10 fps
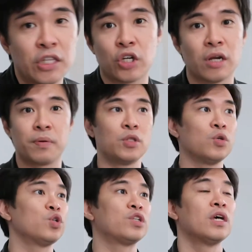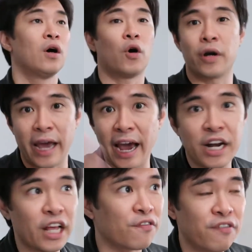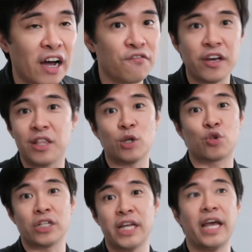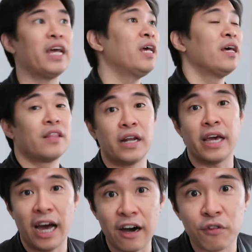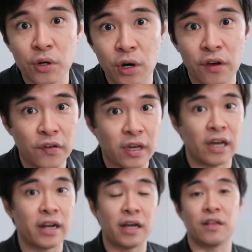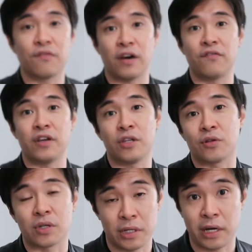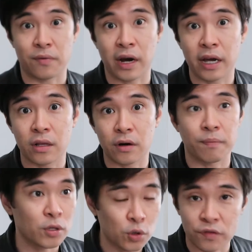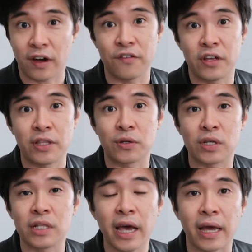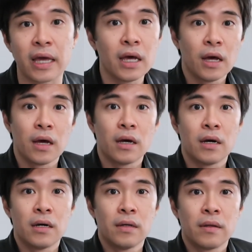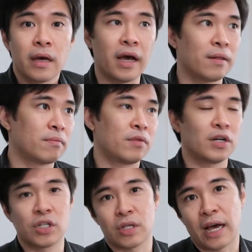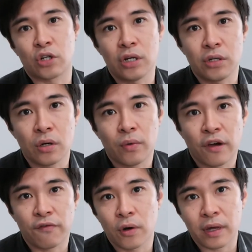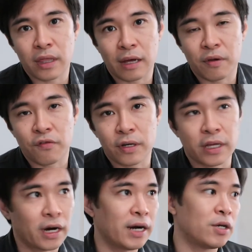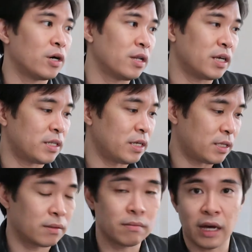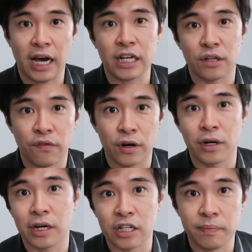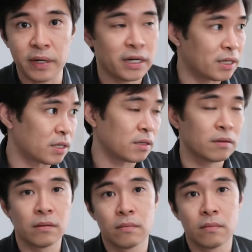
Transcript: that you can produce or edit 5 videos a day, then I have to know if you can edit 5 videos a day, right? Or produce 5 videos a day. And there's actually no way of knowing that before they hire you unless they ask for your experience.